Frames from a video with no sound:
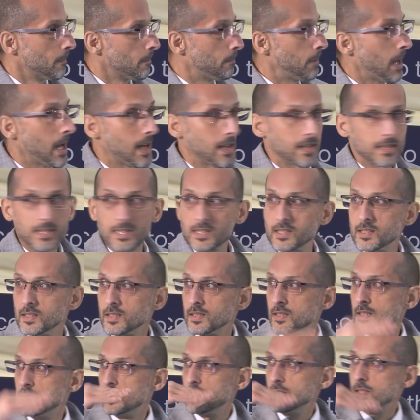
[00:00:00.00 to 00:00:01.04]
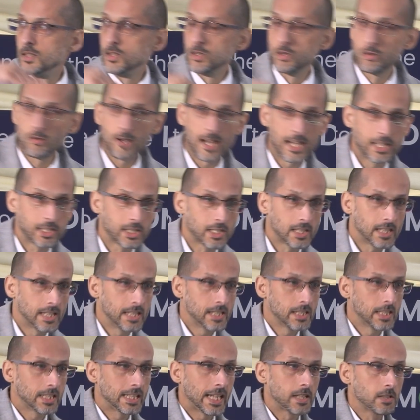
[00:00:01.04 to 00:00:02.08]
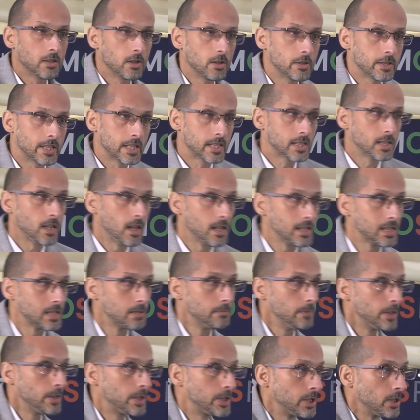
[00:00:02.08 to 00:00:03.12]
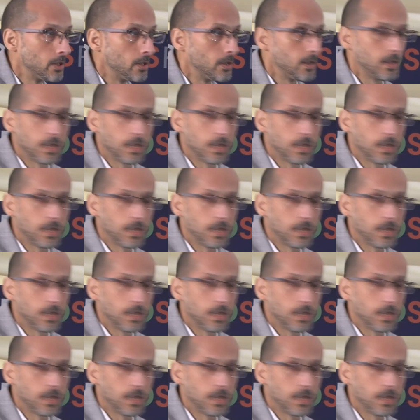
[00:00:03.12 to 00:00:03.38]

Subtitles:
But gradually the technology starts to mature